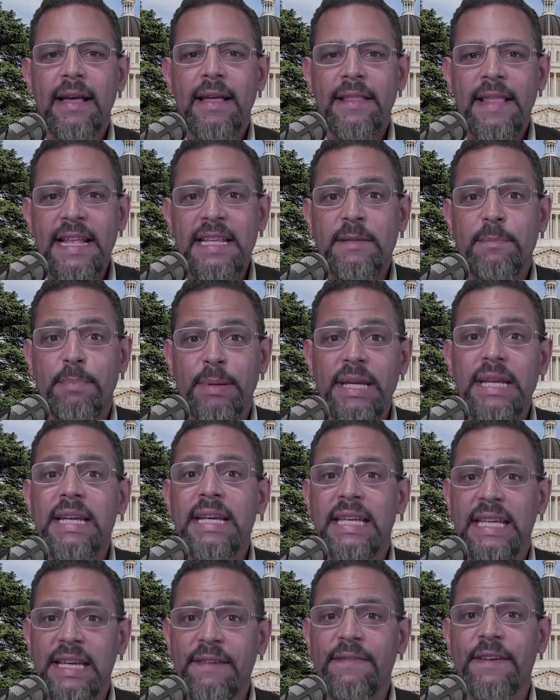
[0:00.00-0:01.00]
that's
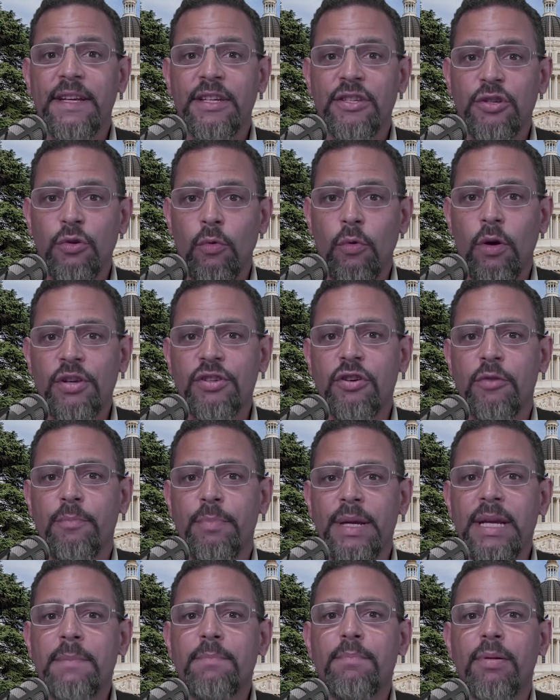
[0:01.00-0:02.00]
being given to us or
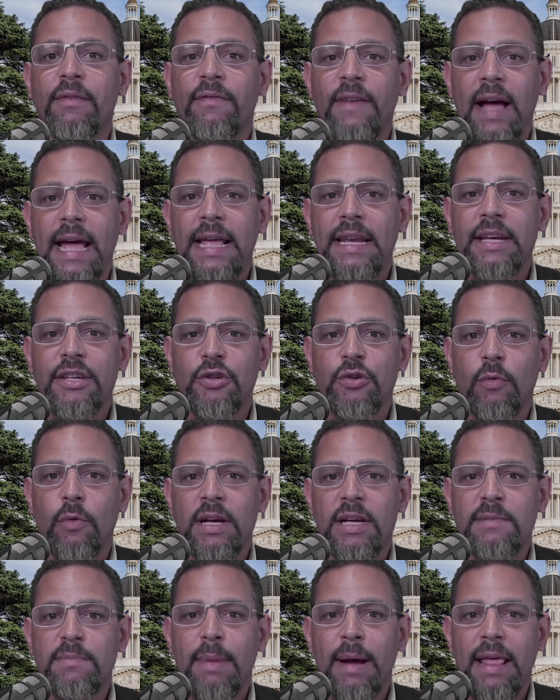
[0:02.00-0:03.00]
being provided to
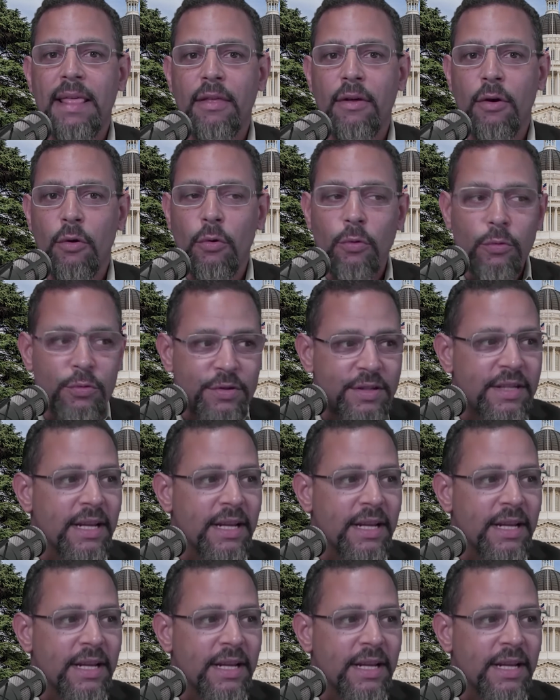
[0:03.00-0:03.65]
us by those